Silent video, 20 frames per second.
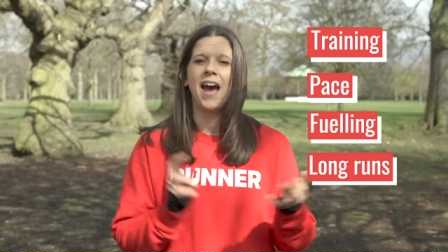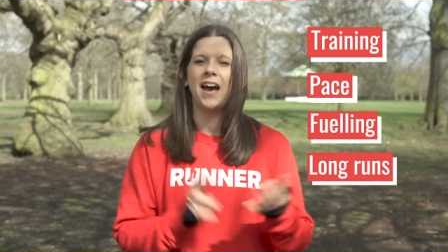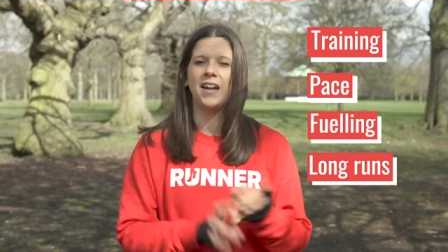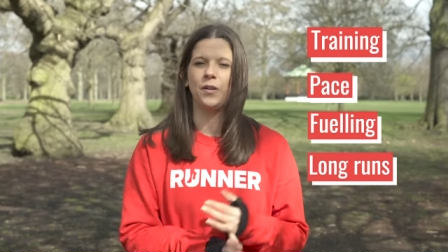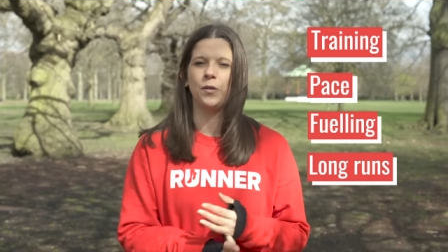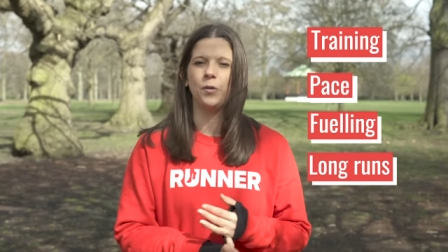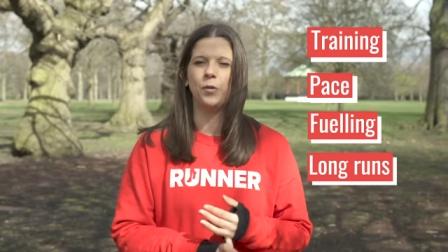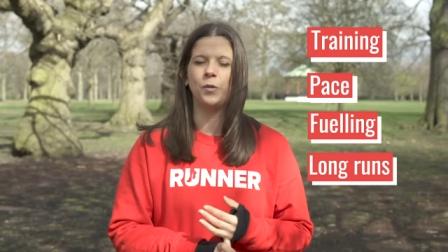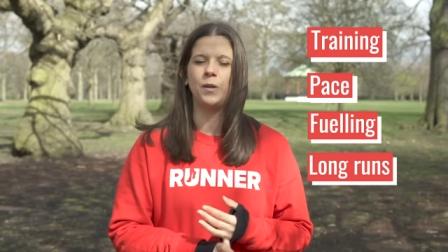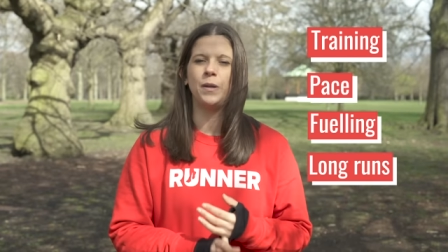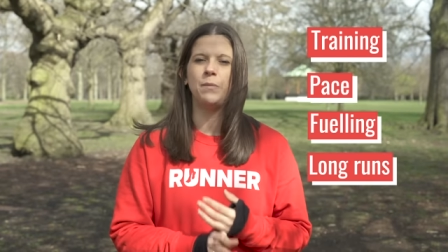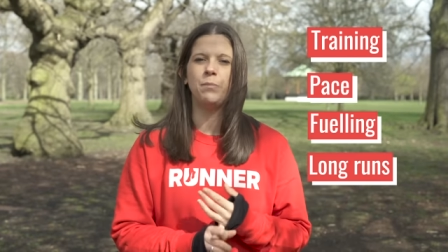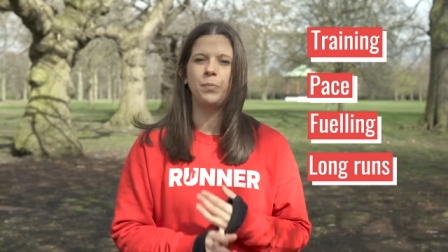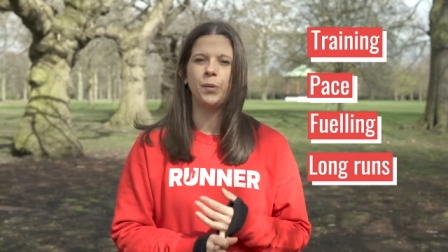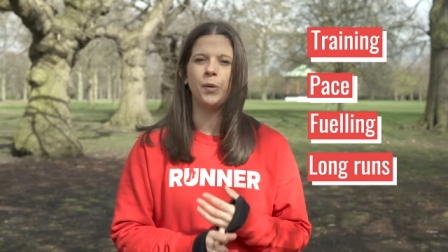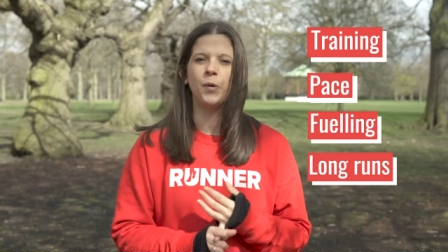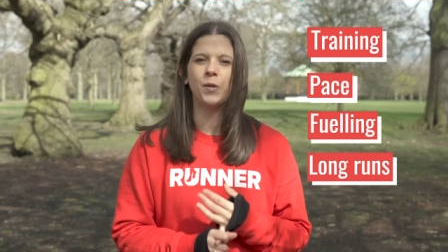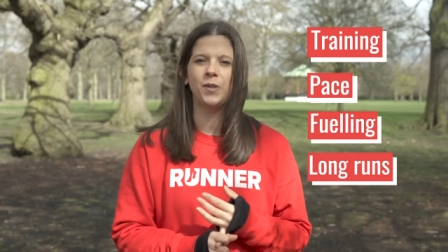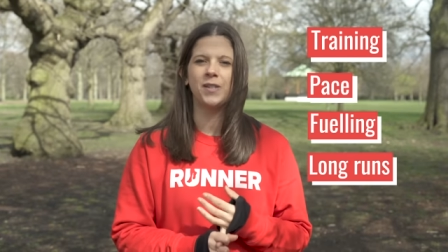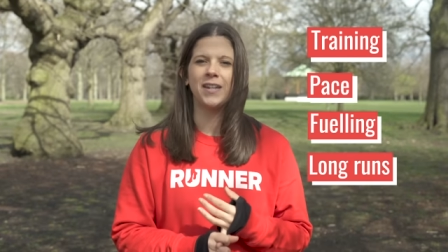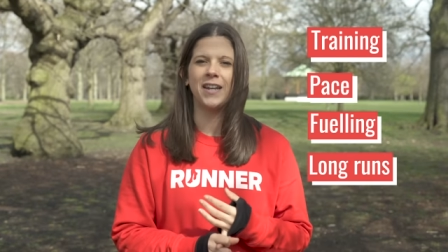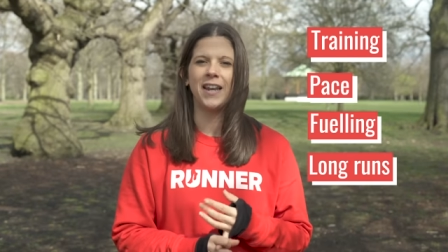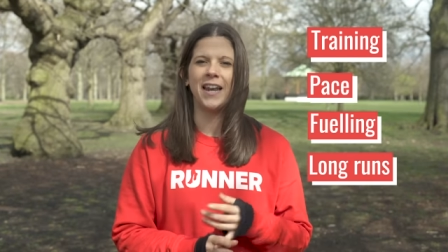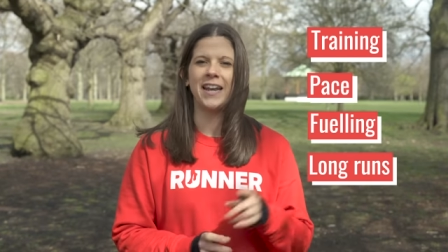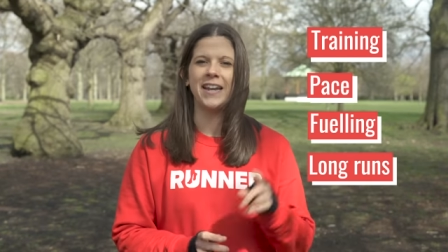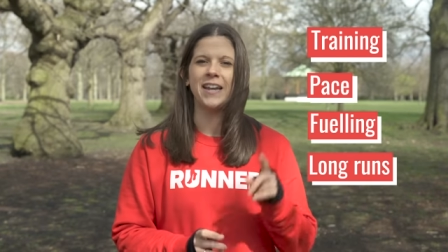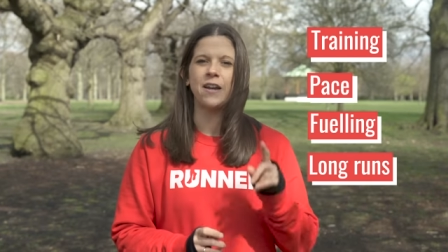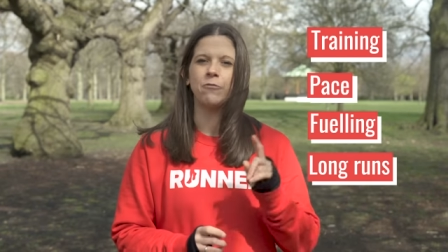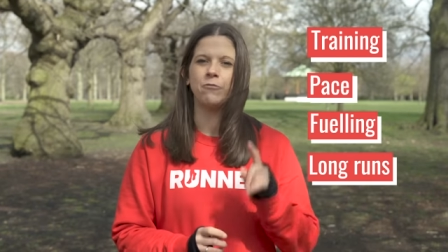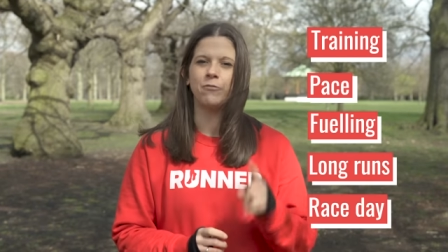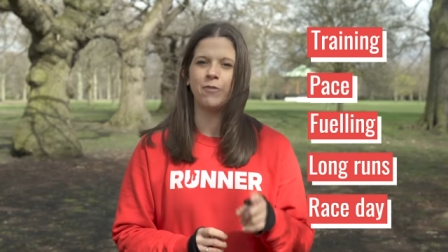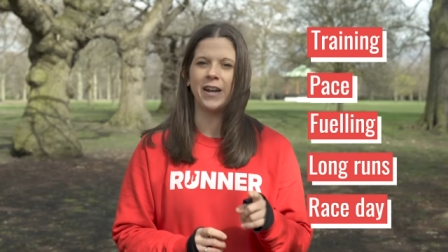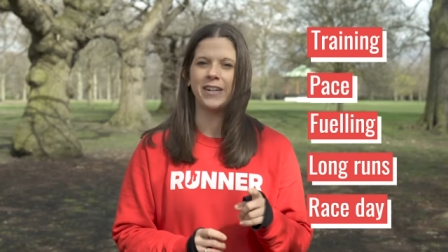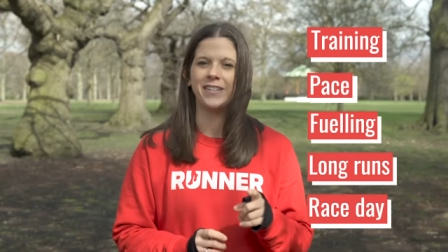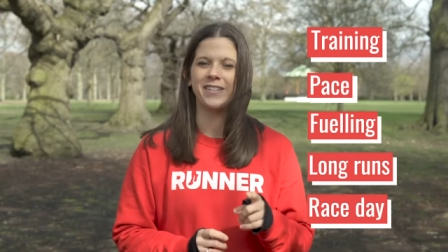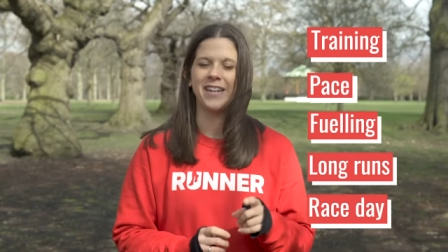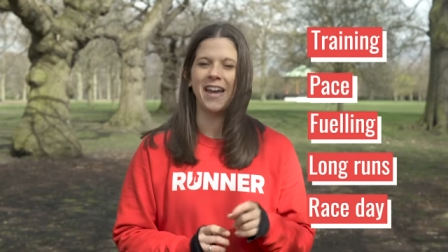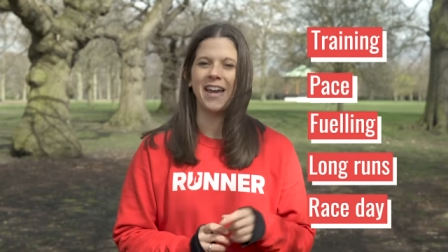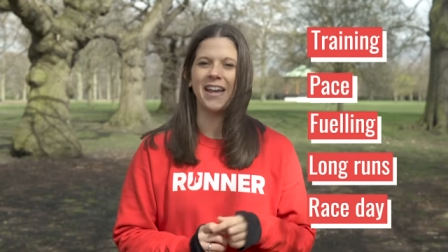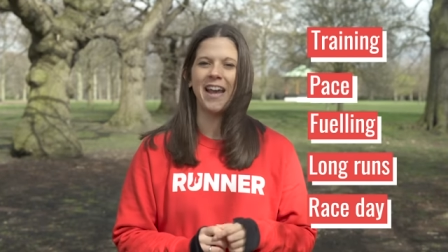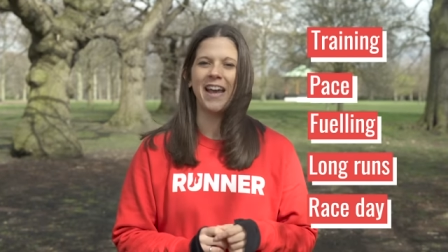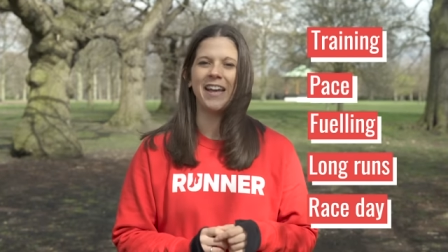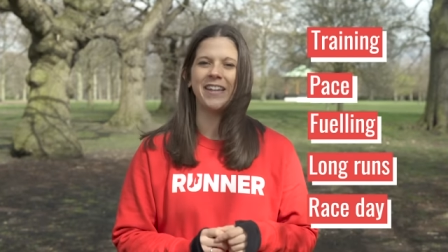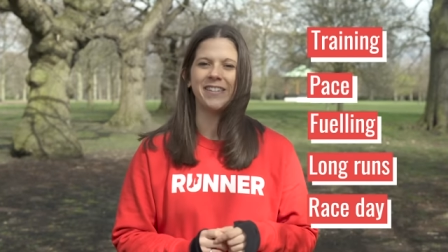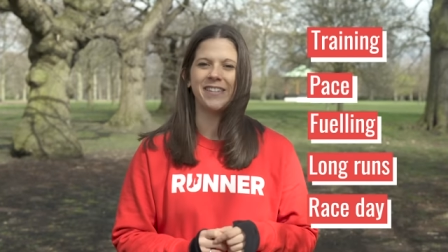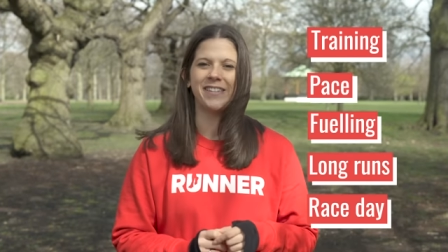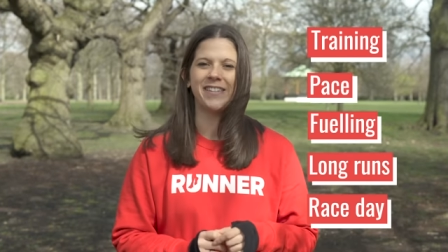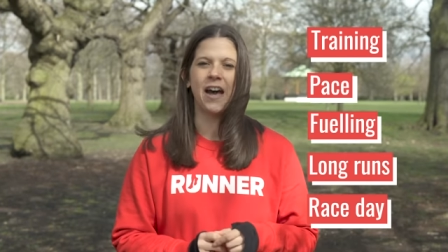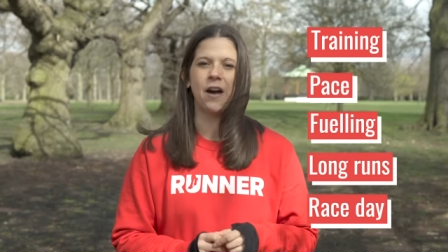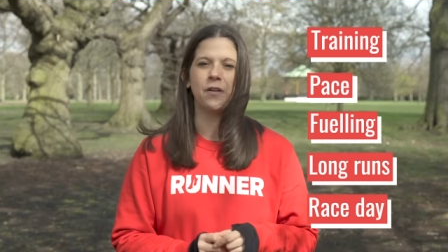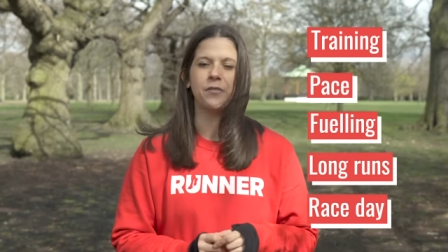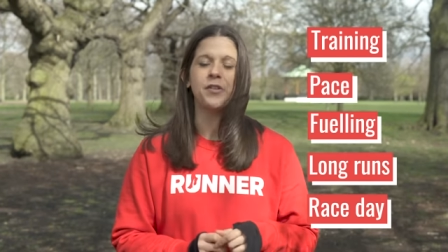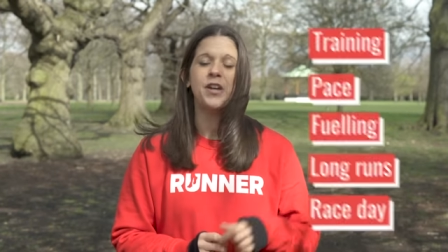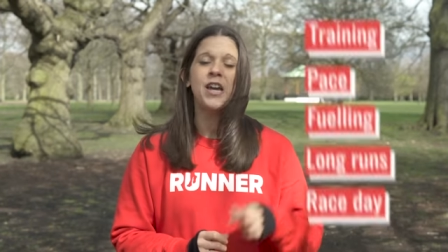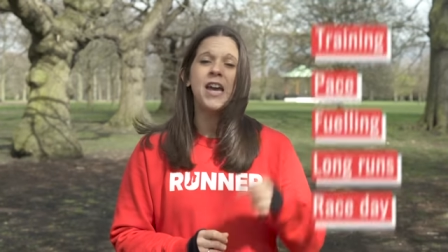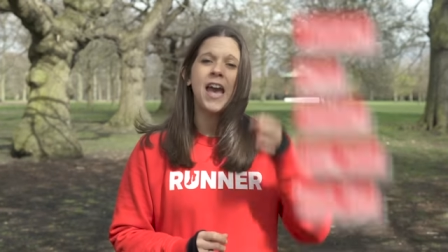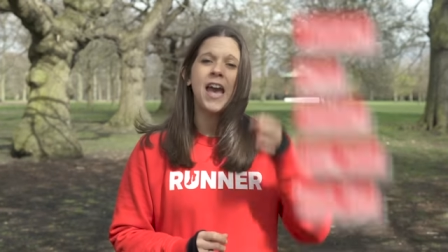and all importantly, race day itself.